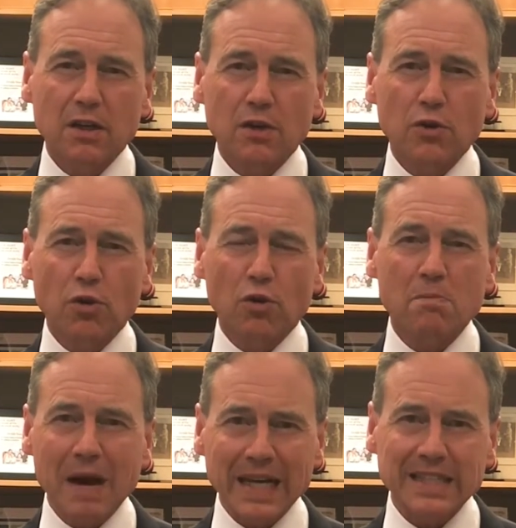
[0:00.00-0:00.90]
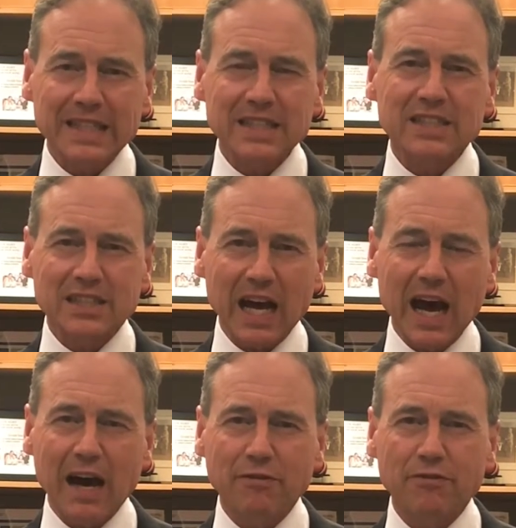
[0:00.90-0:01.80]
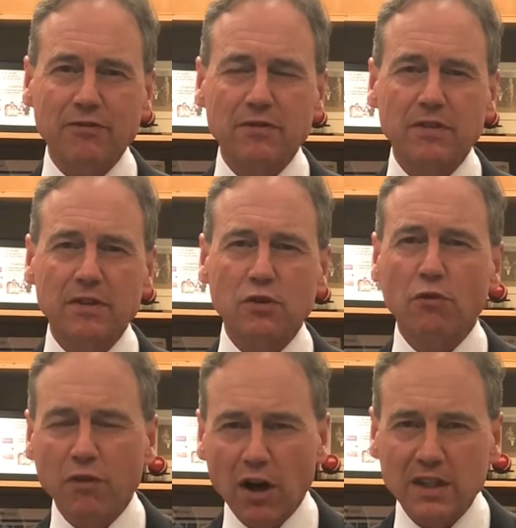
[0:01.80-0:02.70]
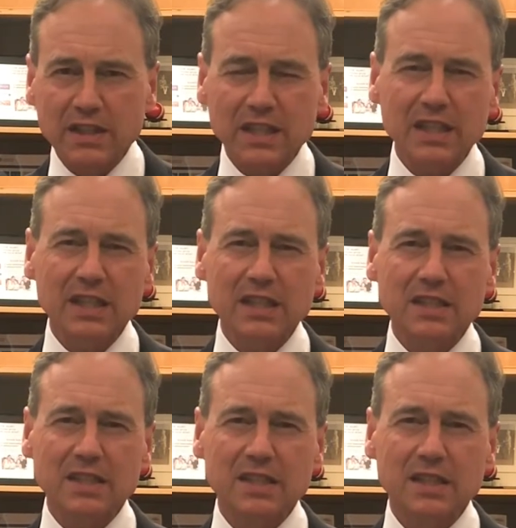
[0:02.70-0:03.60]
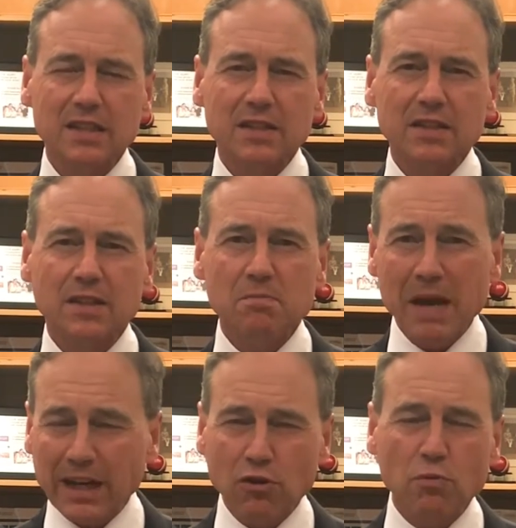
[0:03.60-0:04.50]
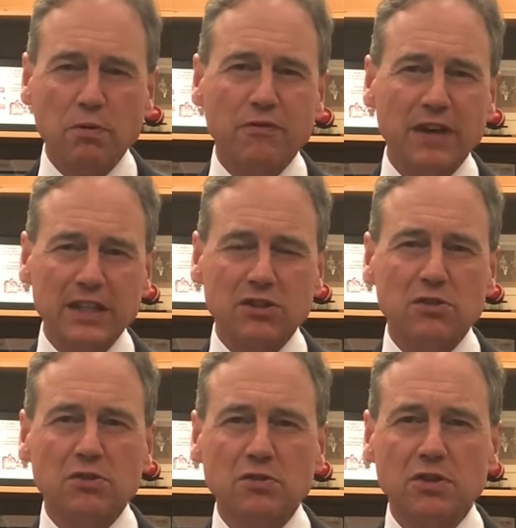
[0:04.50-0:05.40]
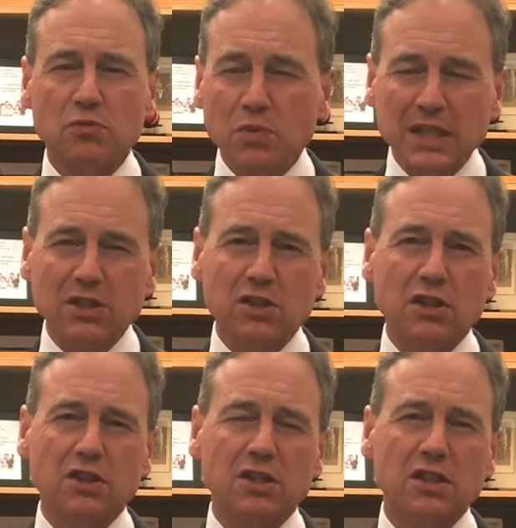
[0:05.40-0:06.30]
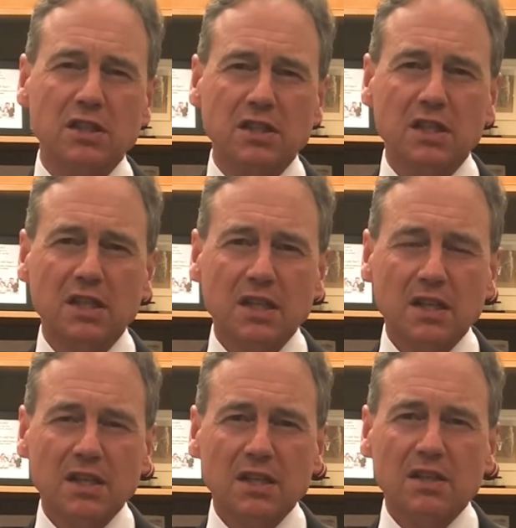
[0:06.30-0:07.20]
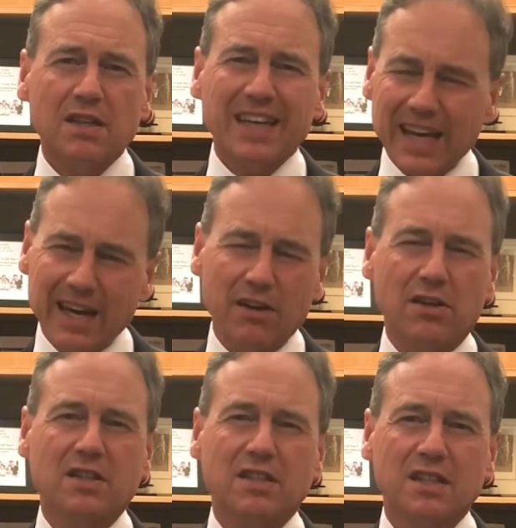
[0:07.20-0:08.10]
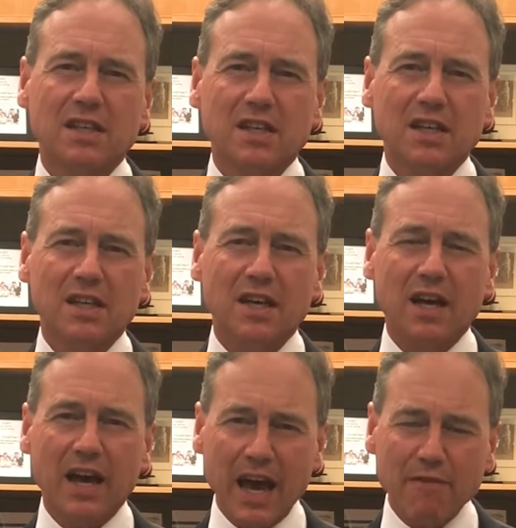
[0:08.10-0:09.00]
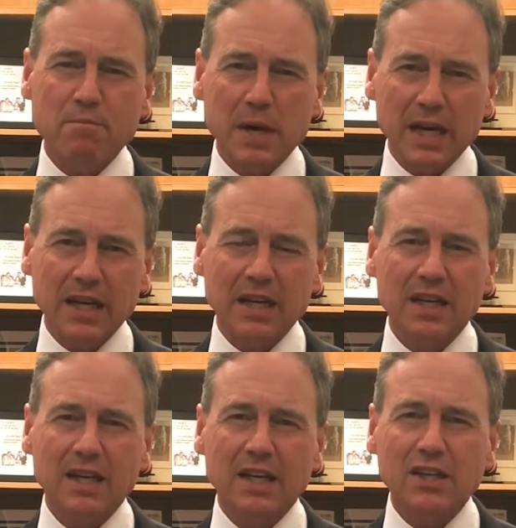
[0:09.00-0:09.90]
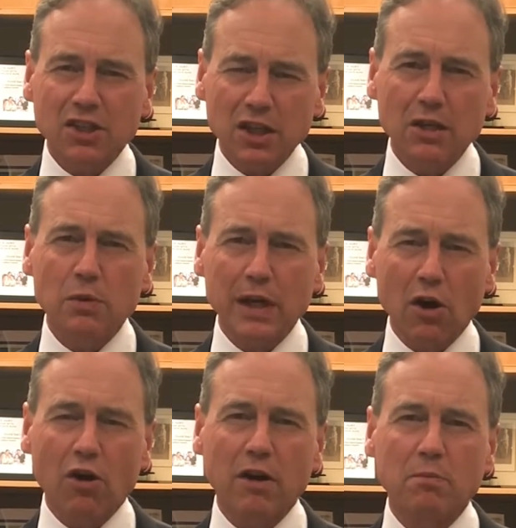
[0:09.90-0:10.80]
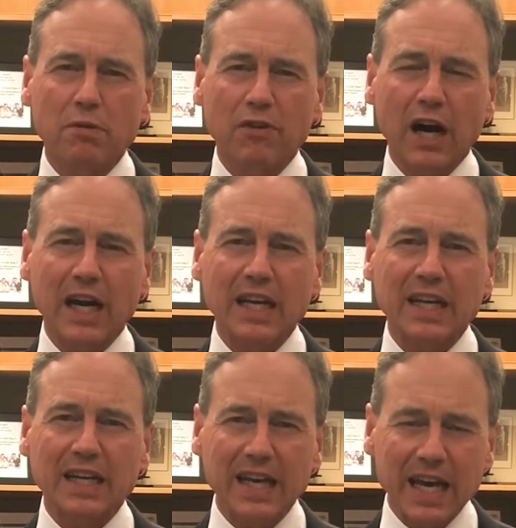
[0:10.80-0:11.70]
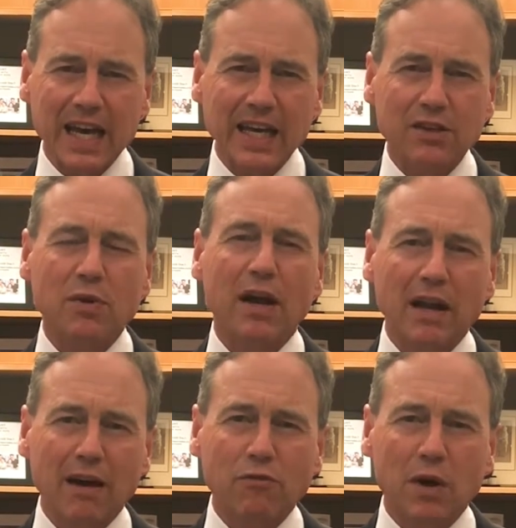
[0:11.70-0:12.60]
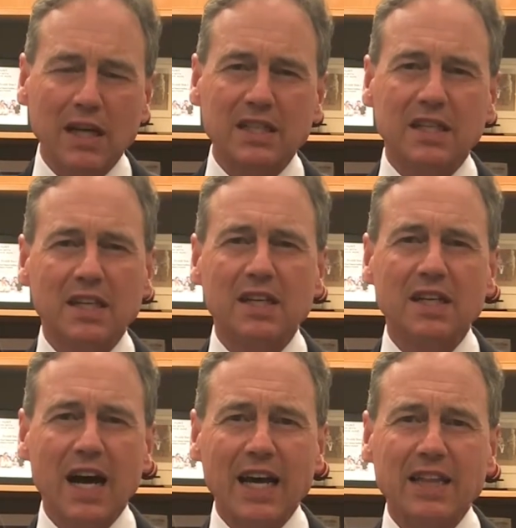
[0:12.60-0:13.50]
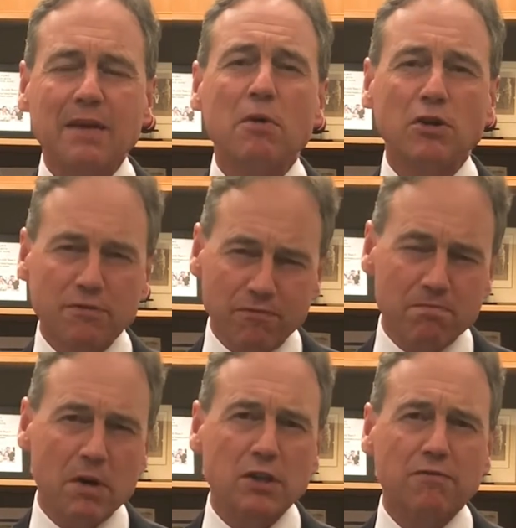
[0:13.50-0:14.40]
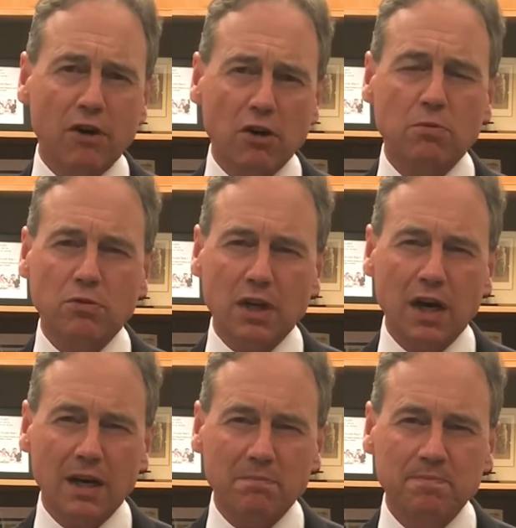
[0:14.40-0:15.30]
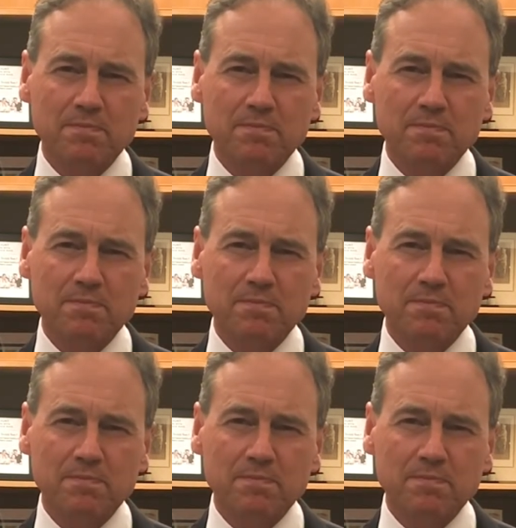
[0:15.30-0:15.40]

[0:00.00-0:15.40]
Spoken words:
your amazing staff, your volunteers, the medical professionals, the researchers, the carers have been continuing on and providing care to our loved ones at their most vulnerable time.